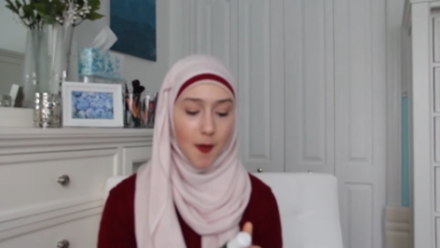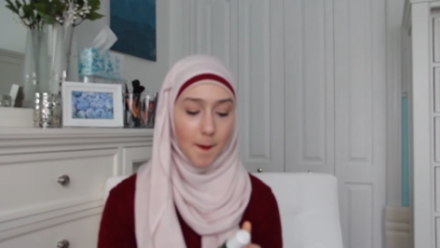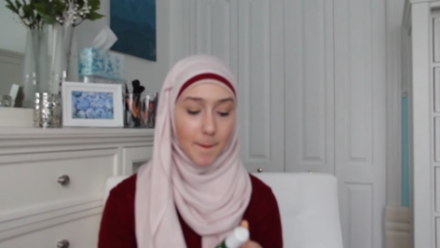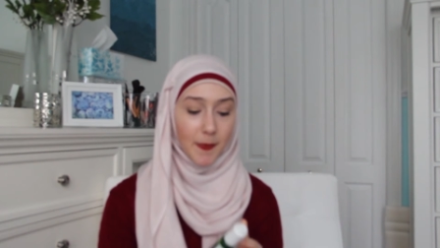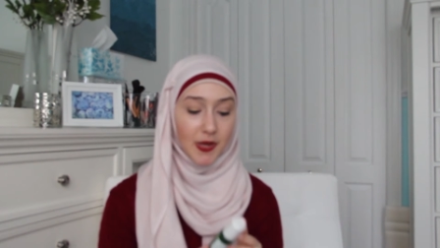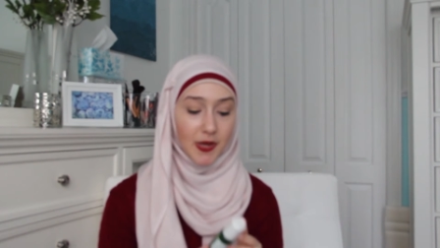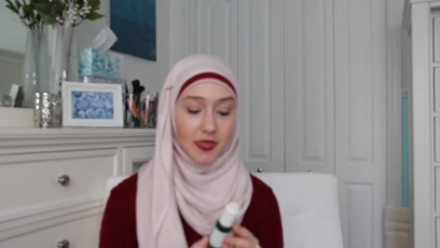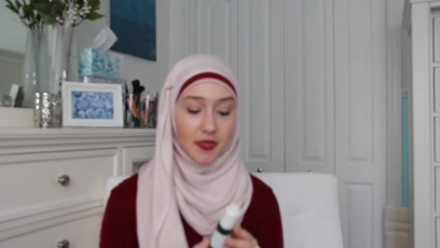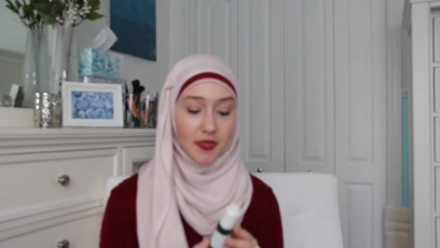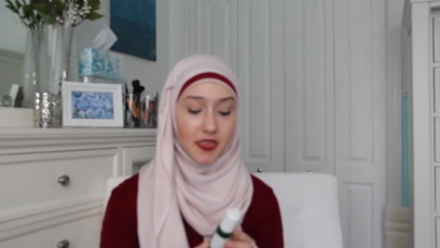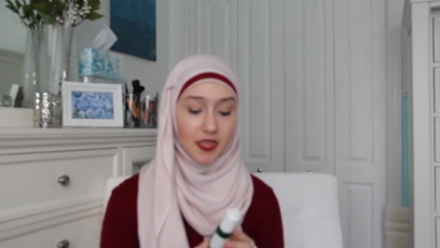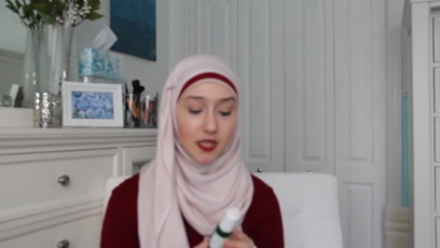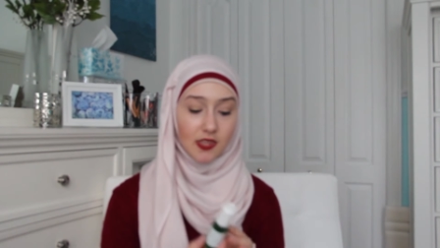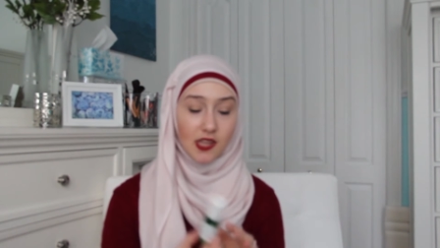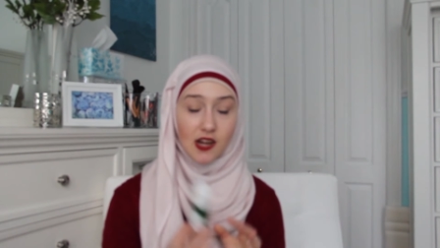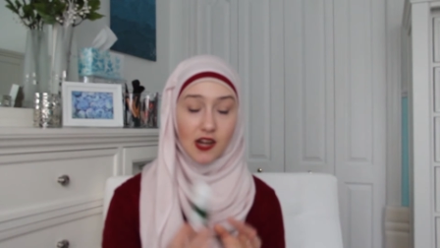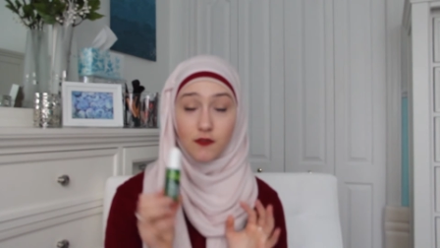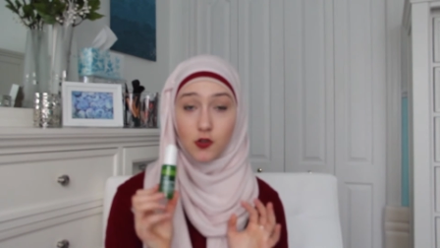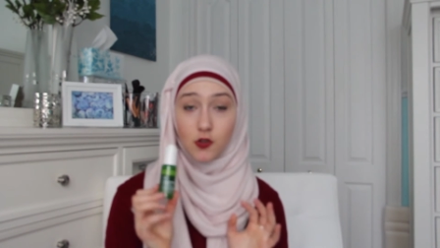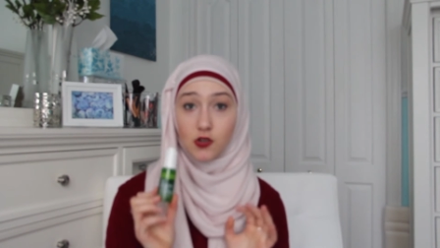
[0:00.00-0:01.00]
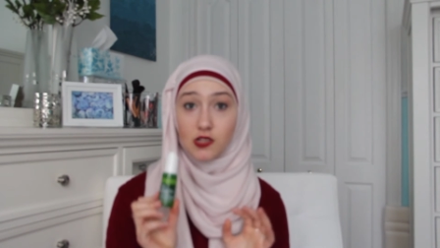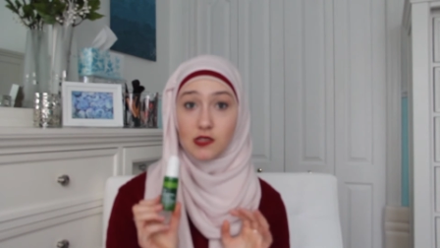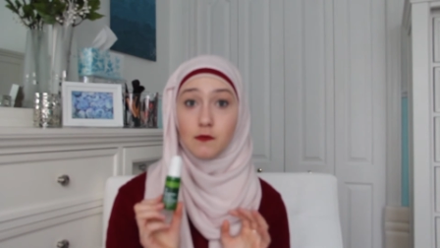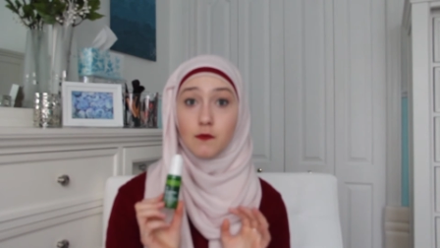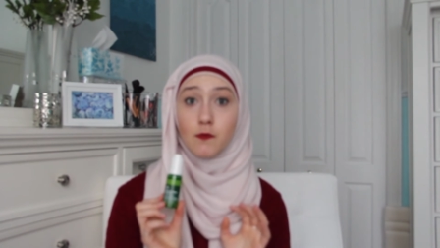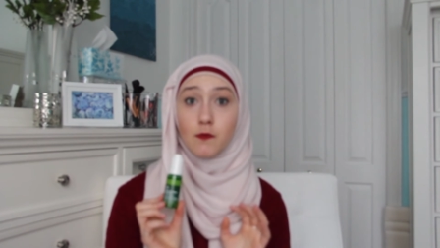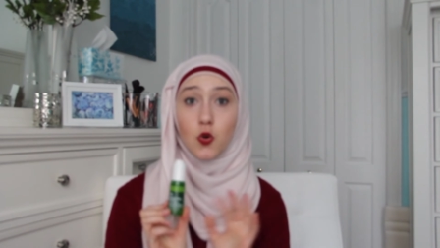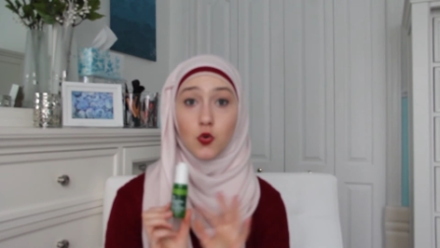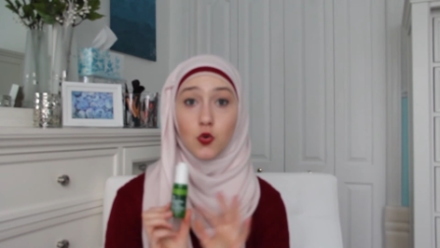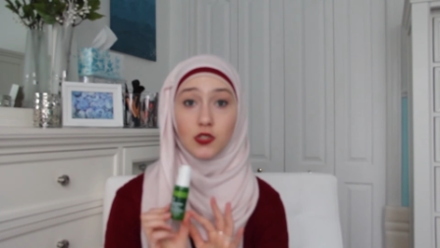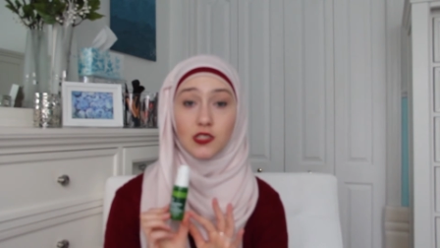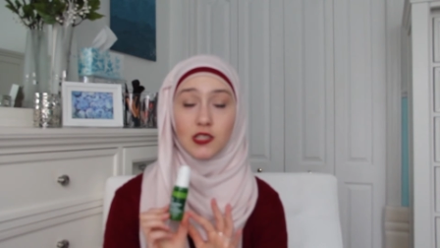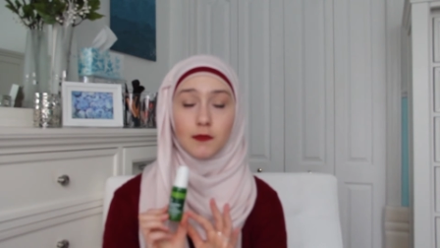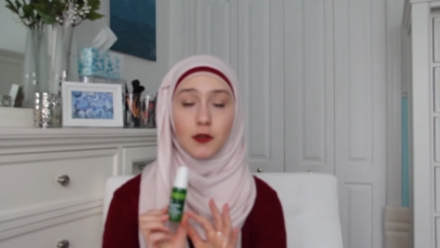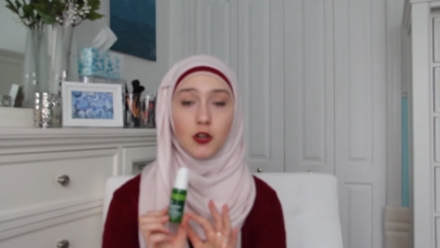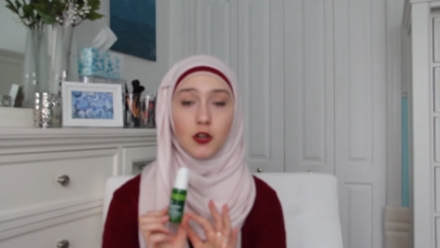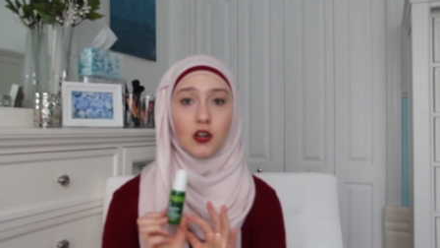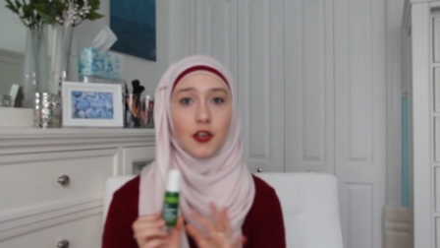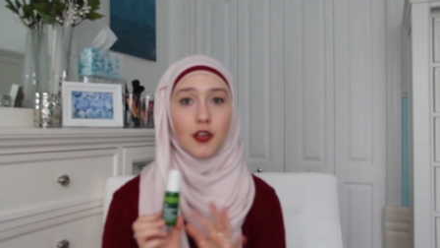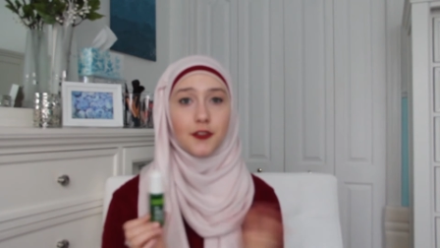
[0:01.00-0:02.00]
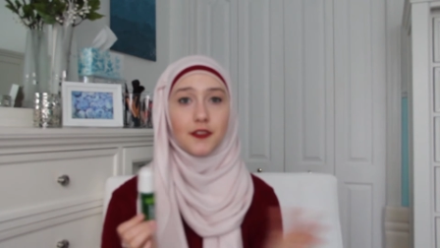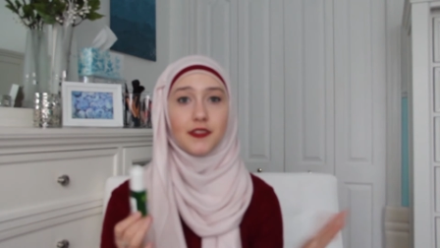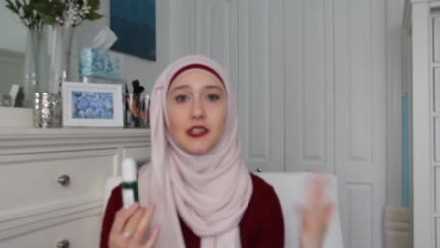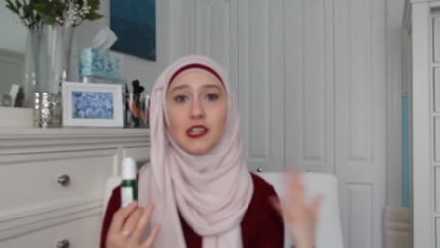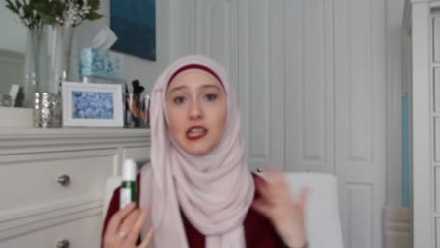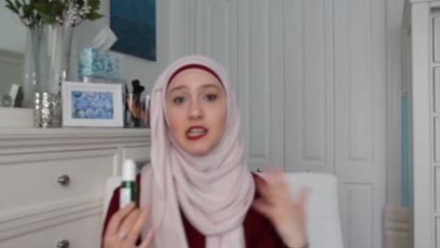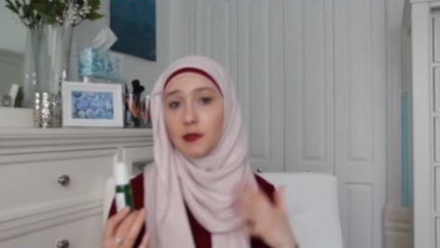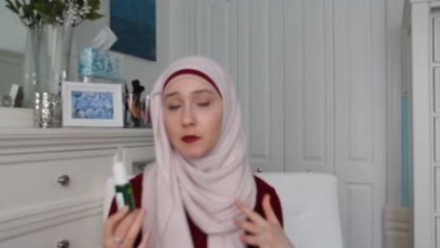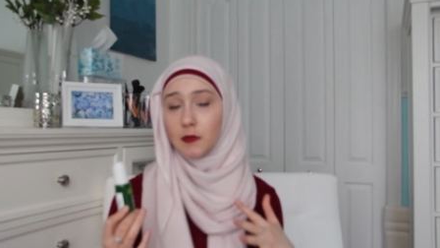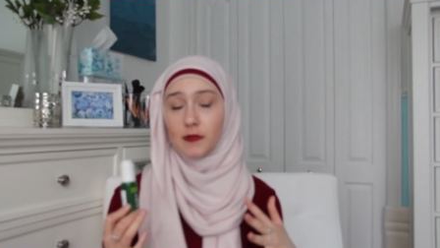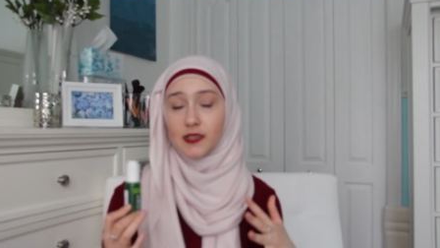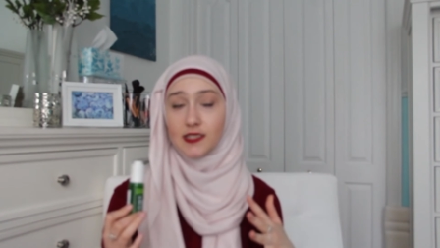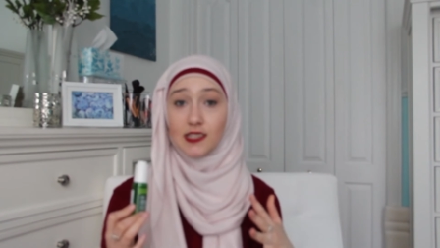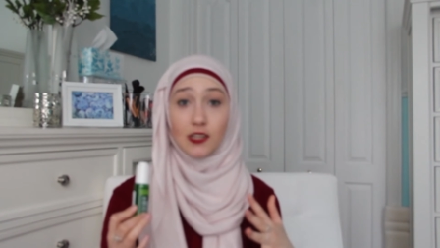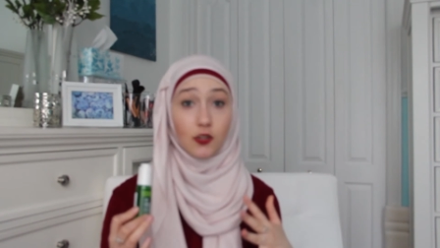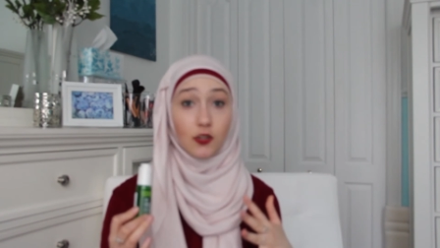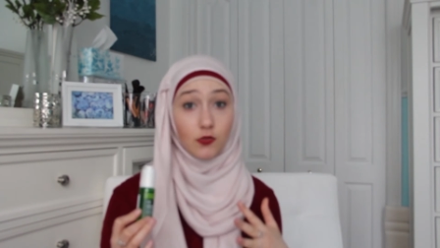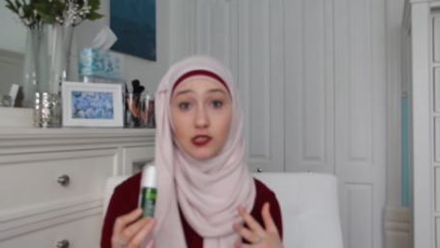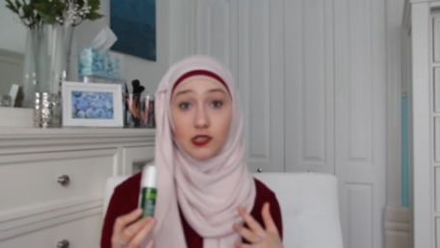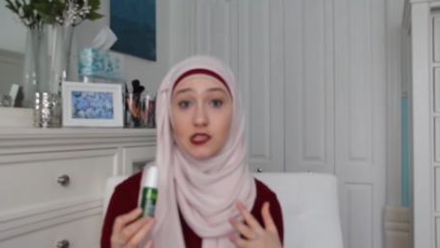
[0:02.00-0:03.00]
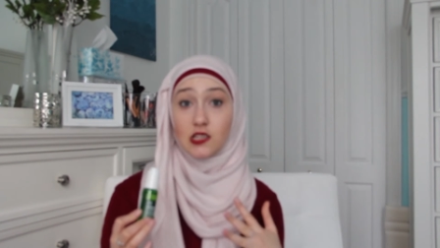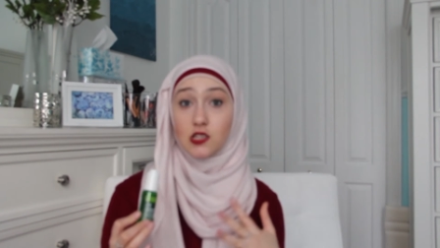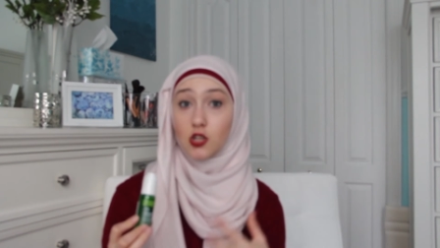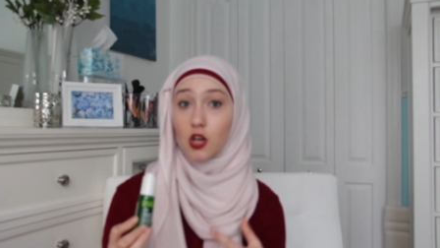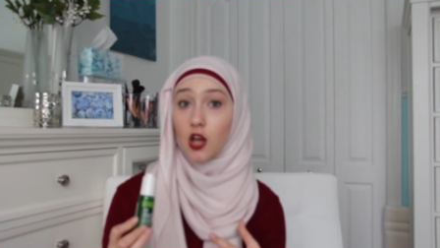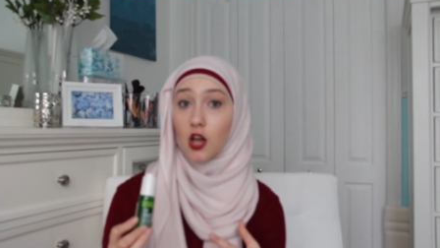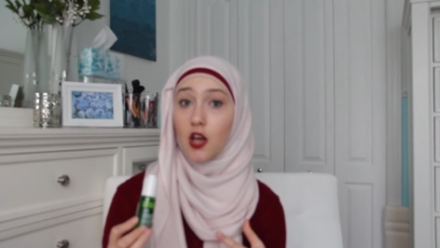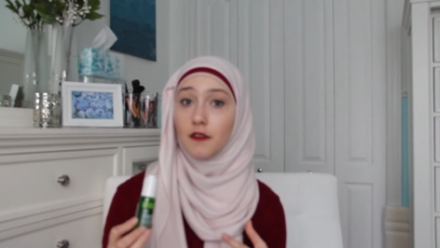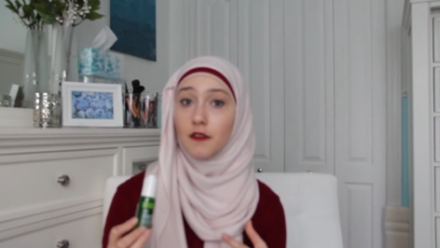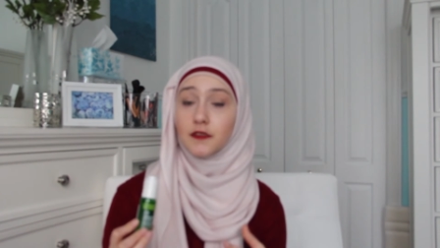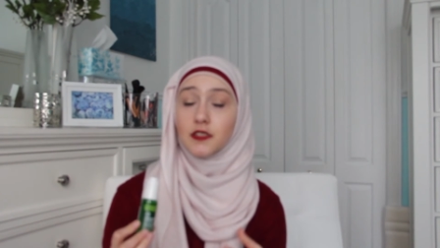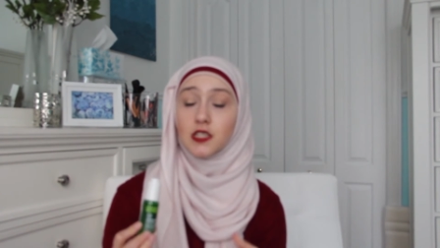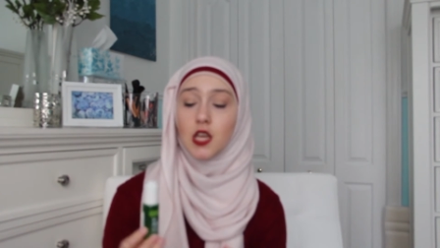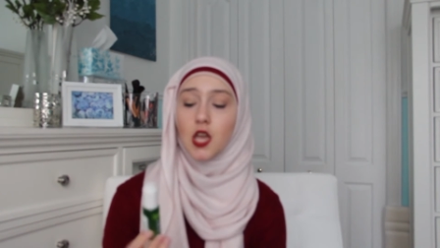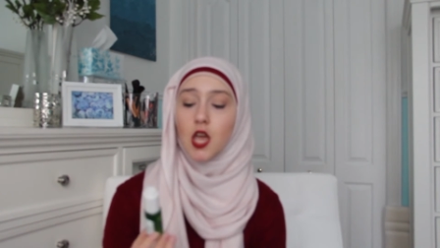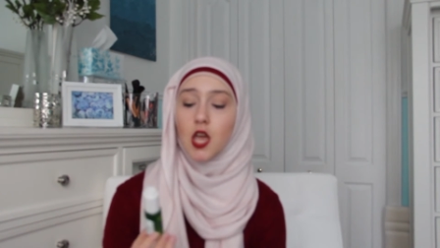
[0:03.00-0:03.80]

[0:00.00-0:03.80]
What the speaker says: But the thing that I've noticed most about, other than keeping my skin really soft,